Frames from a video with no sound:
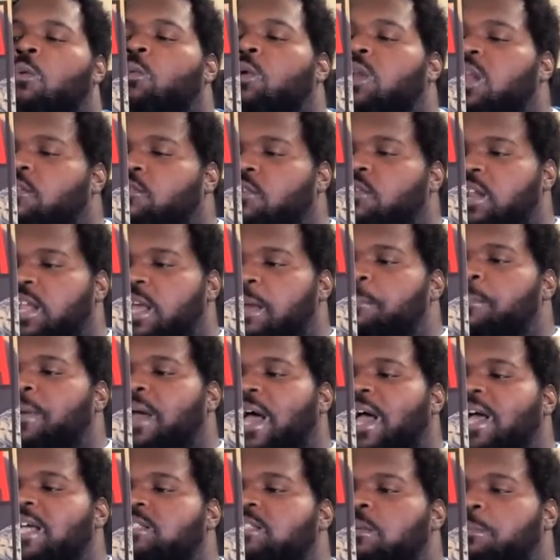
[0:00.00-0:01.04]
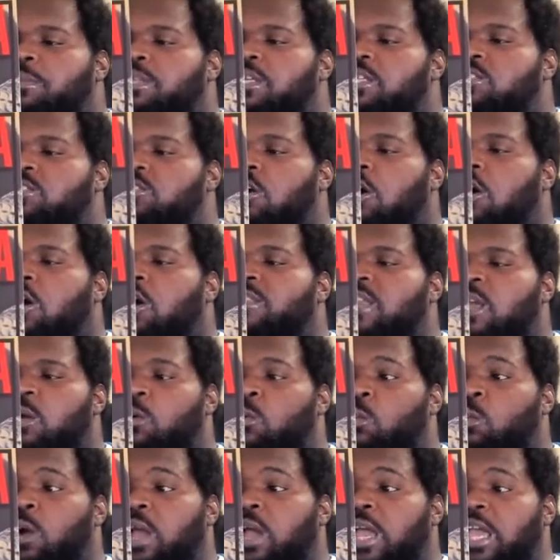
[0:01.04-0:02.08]
Whenever they passed the police car,
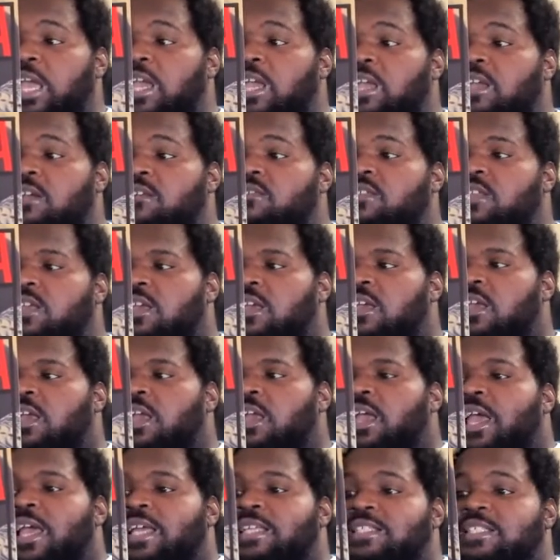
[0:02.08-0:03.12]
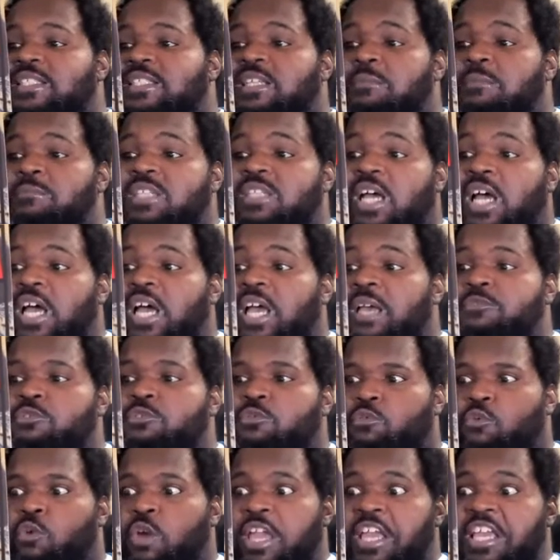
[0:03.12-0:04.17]
they waved and
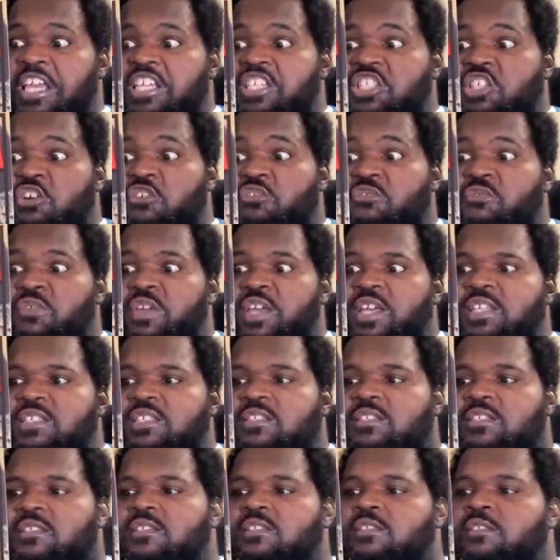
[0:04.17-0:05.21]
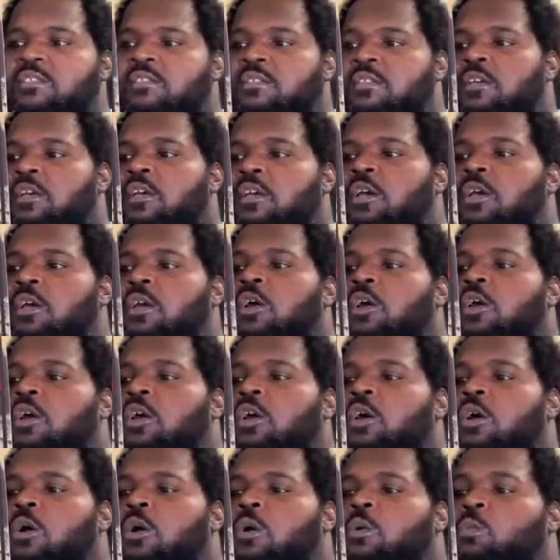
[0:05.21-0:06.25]
sometimes raised their fists.
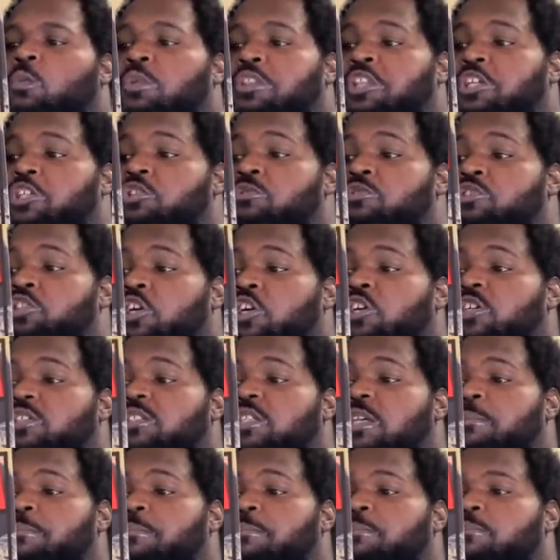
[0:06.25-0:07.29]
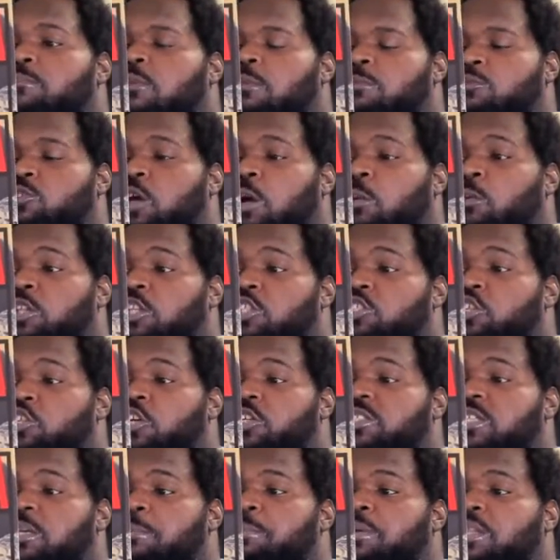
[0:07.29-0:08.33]
When the New Jersey, I'm sorry, when the
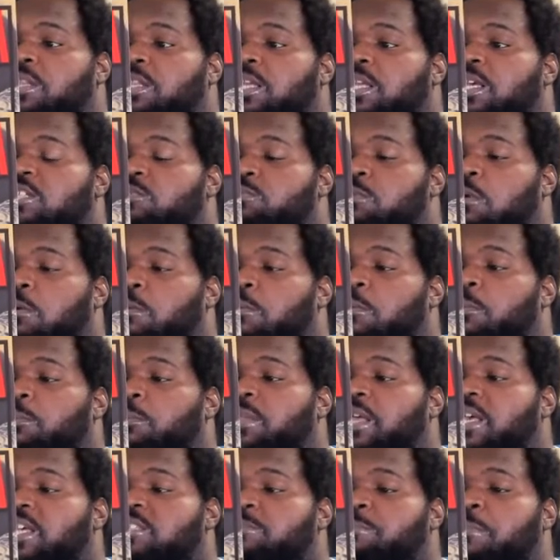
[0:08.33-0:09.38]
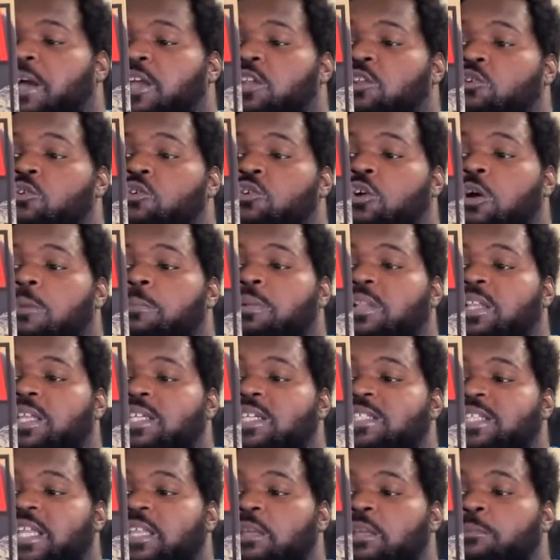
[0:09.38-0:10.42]
Jersey police were replaced by New York
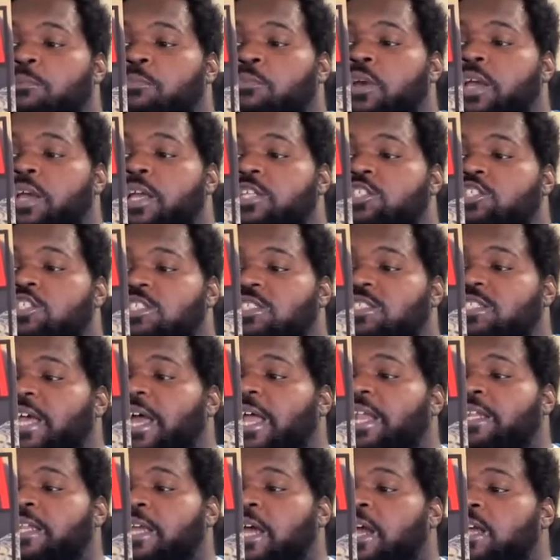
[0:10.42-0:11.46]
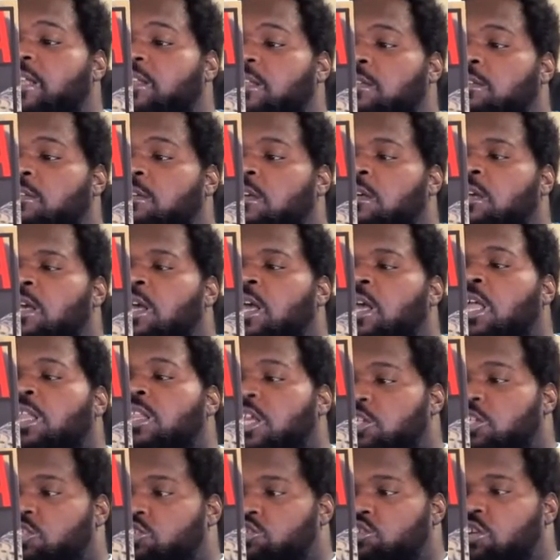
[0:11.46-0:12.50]
police at the bridge to Staten Island,
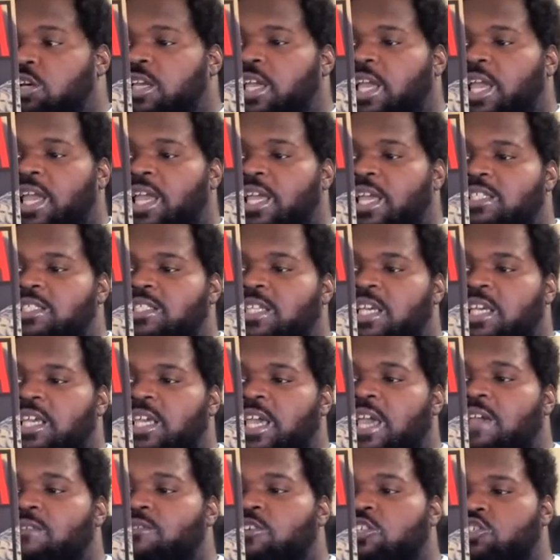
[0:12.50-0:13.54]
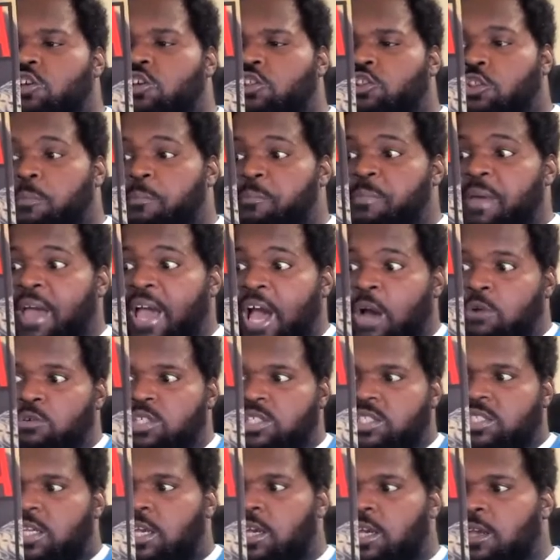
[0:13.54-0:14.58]
they shook hands and gave each other the
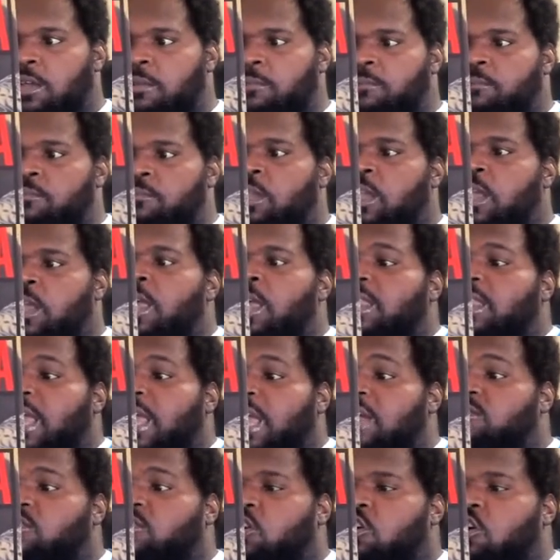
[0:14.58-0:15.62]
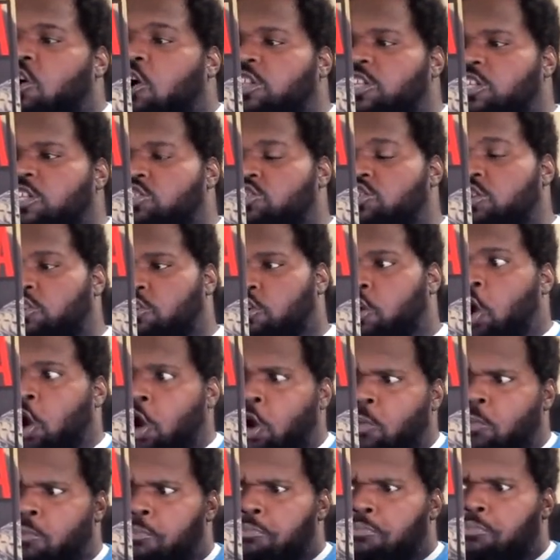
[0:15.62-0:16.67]
power sign. They even called each other
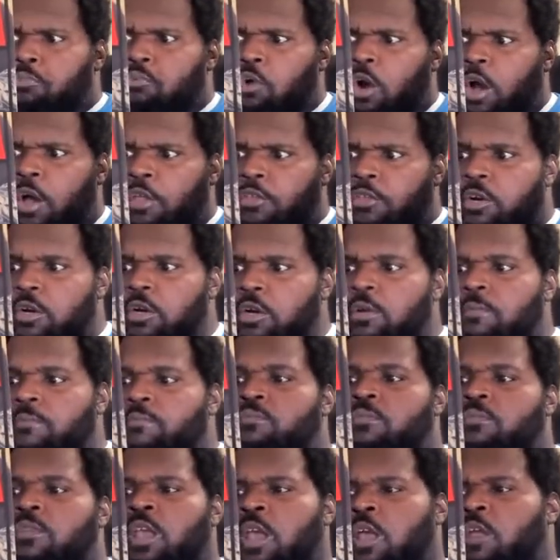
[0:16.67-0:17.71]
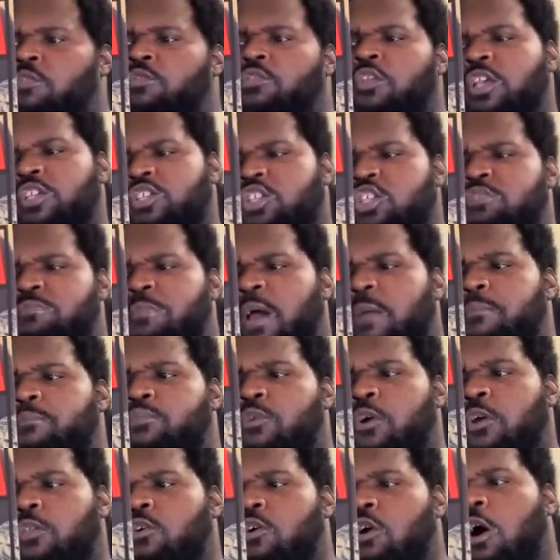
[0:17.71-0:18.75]
brother. This is my
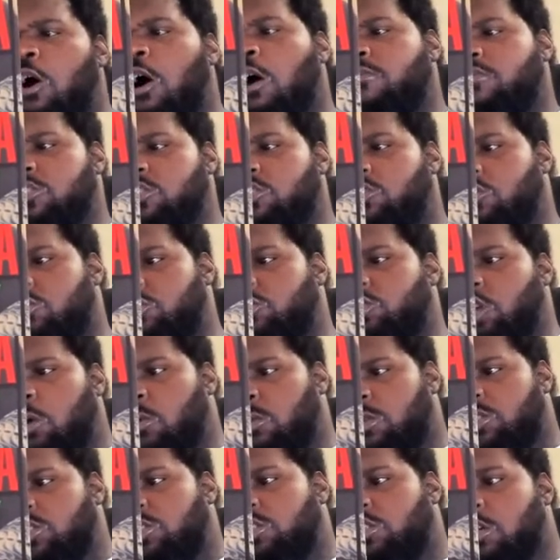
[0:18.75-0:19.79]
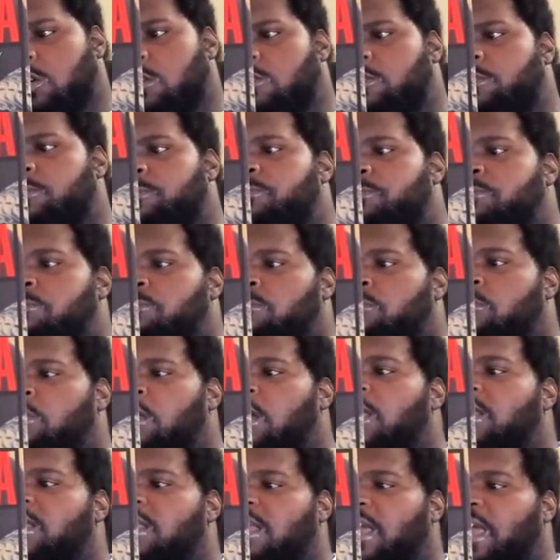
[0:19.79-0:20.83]
brother, officer so and so.
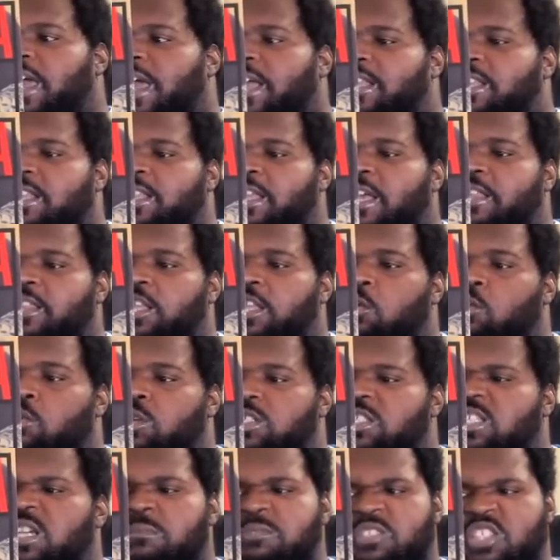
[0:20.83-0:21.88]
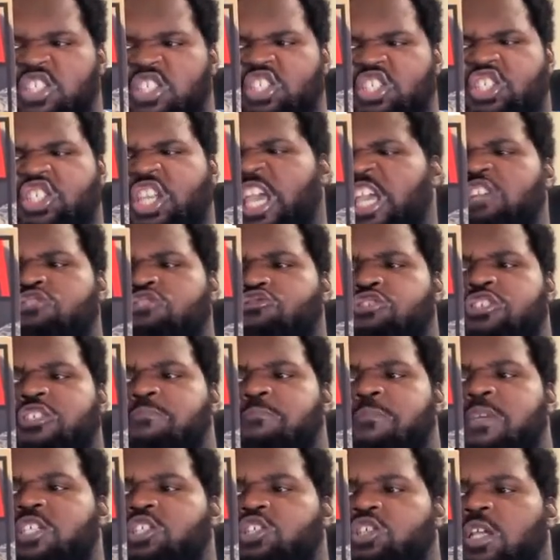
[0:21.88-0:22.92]
They acted like they were on some
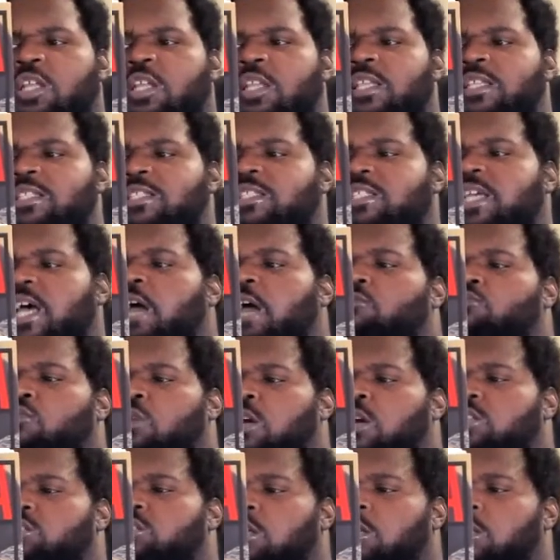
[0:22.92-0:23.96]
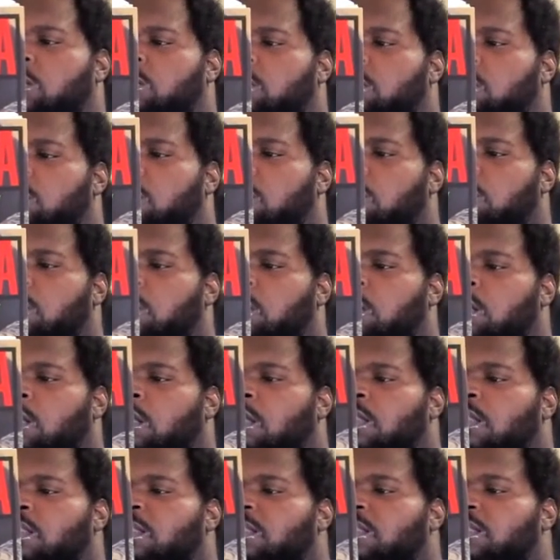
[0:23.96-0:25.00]
dangerous mission inside Russia.
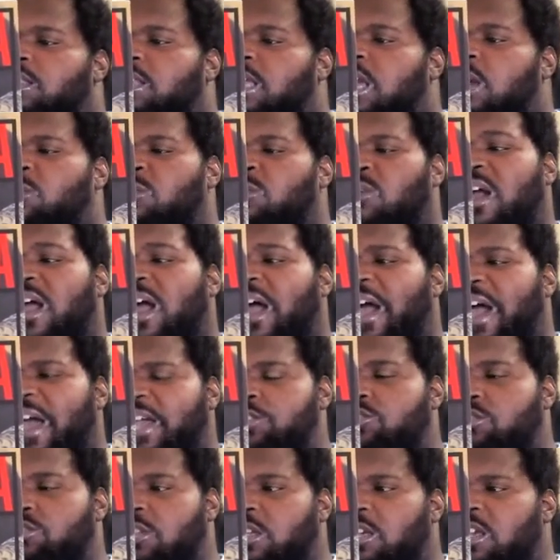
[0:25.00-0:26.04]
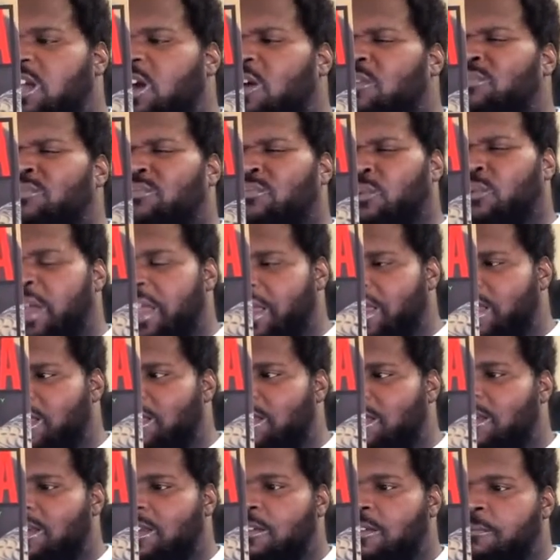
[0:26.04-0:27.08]
They were actually
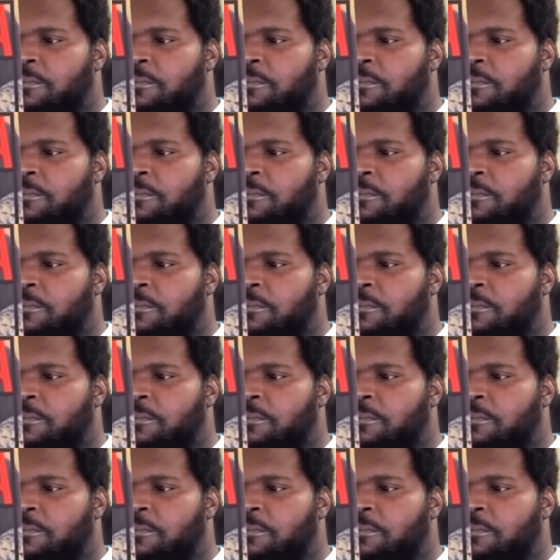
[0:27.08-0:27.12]
afraid.